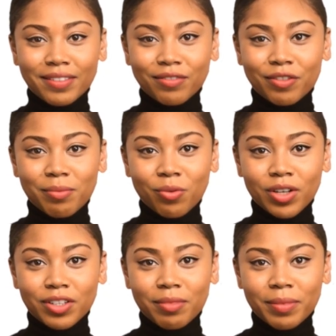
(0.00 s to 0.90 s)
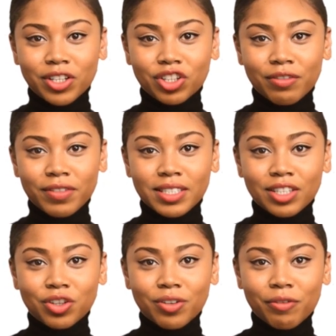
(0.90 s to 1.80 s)
For more information, visit
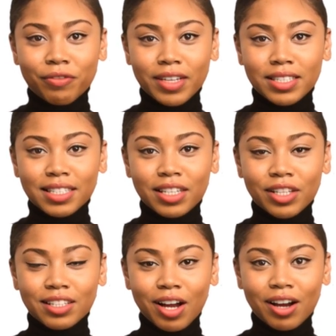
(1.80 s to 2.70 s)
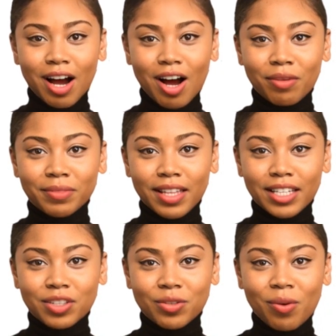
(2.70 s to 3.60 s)
eurofaseheating.com.
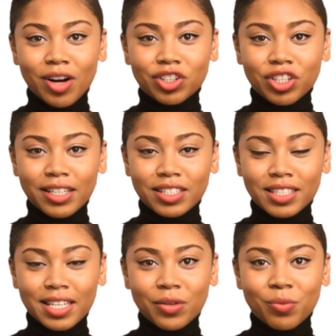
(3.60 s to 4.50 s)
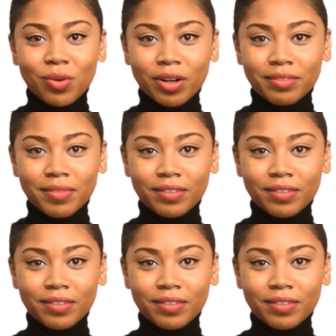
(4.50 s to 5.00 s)
Thanks for watching and stay warm.